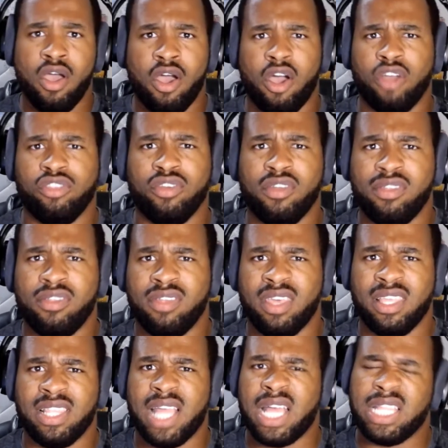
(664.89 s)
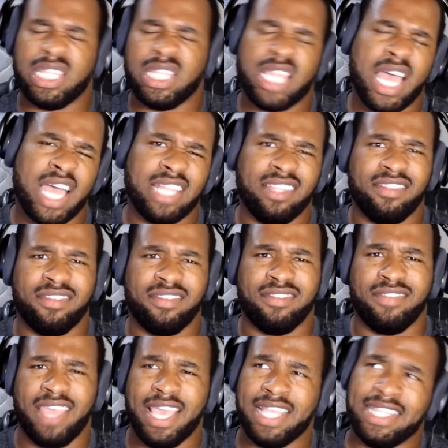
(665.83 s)
or do you think that this
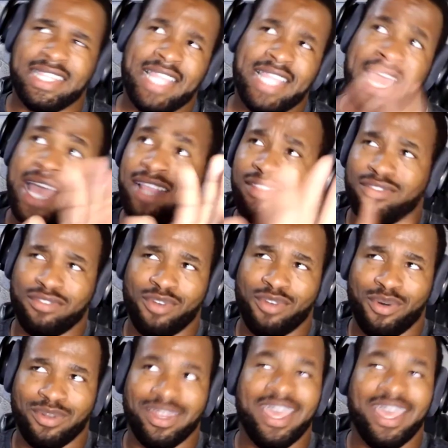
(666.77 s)
is a dead zone?